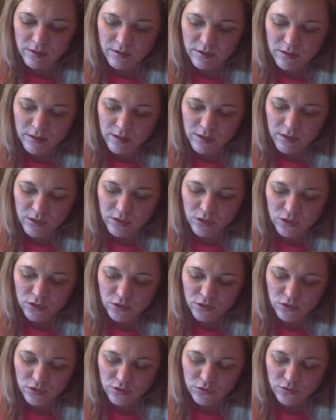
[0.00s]

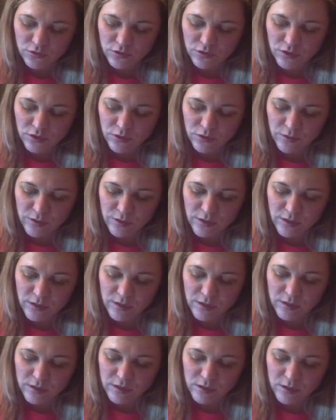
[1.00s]
h of j
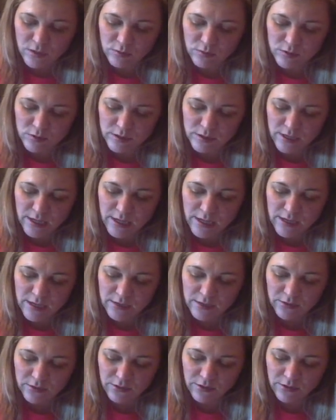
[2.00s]
omega equals k
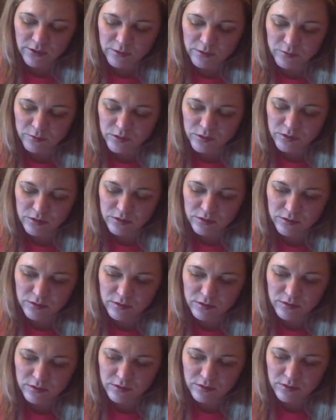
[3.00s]

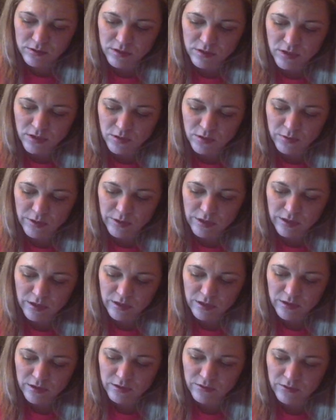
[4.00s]
times j
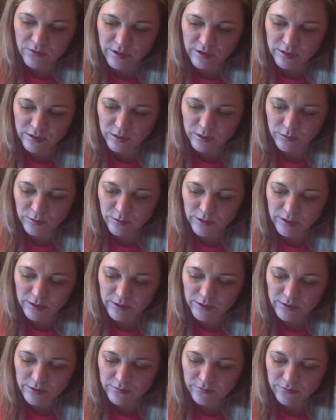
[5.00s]
omega divided
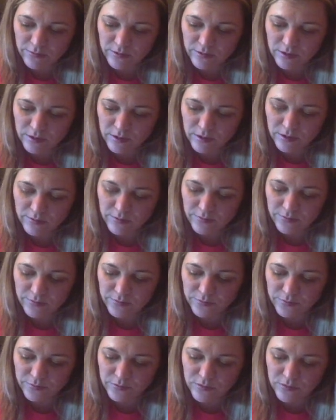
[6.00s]
by um,
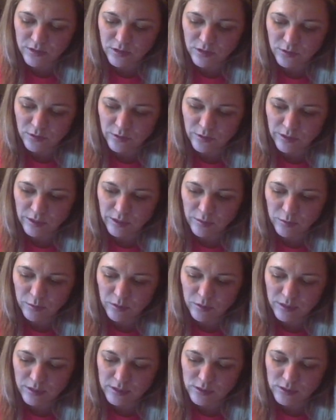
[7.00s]
j omega
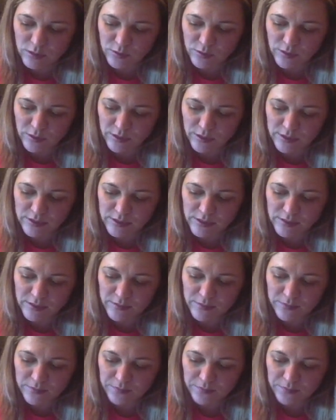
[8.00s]
plus omega c.